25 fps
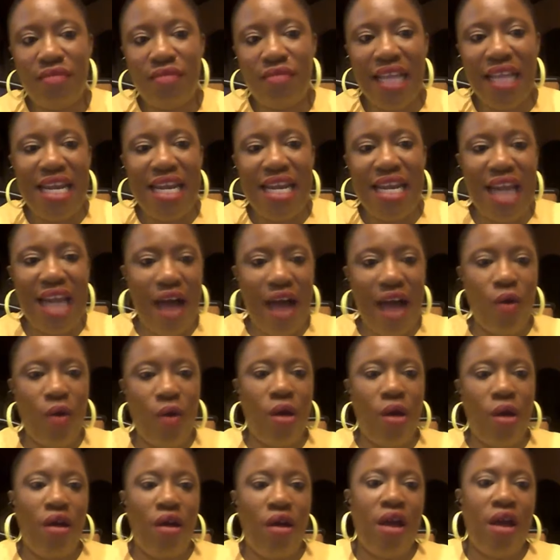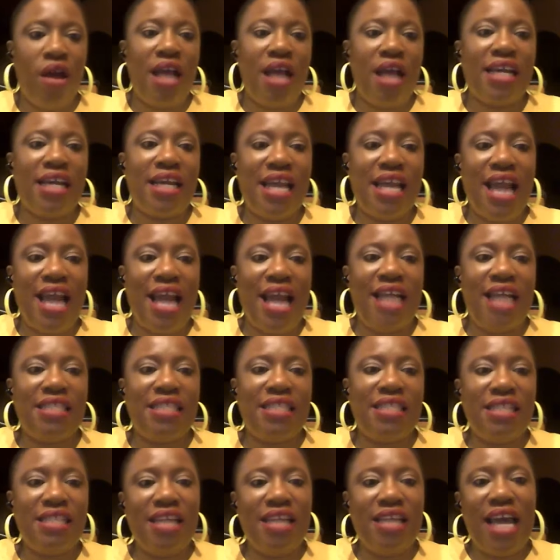Now, can I
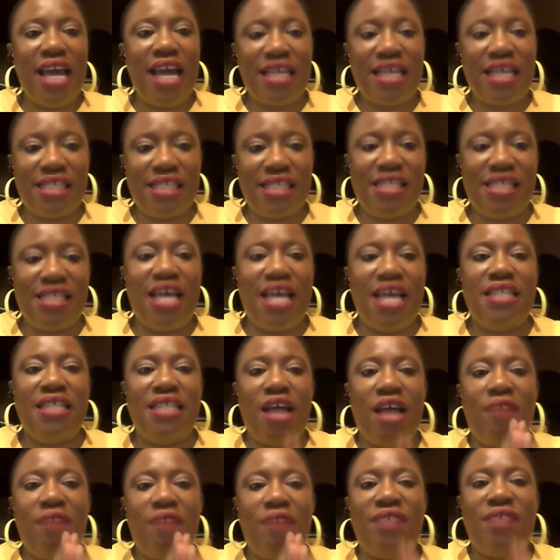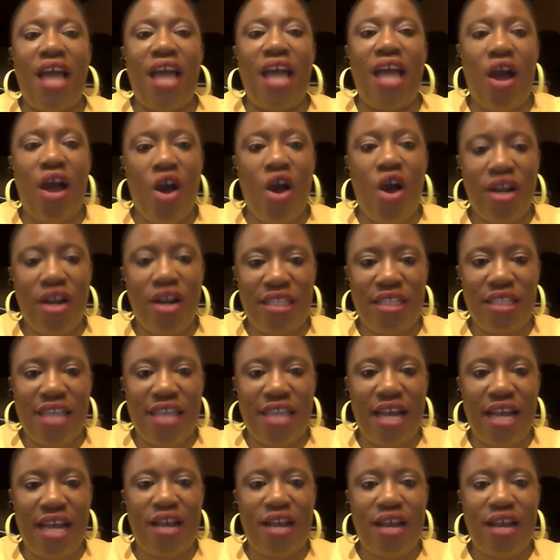still exercise after a heart attack,